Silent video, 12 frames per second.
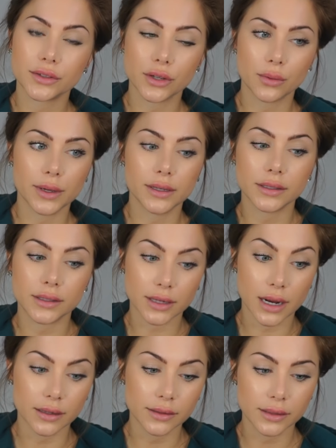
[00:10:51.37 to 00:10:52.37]
So we
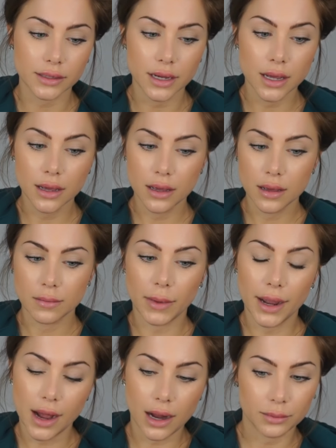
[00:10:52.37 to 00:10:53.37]
discussed
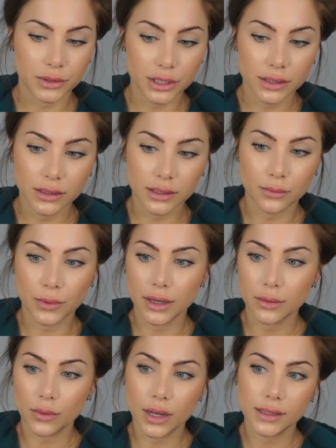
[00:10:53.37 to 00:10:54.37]
my options and what
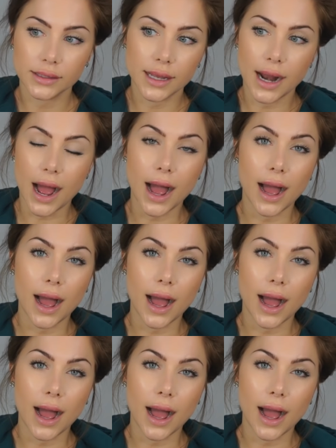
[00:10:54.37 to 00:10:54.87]
it was that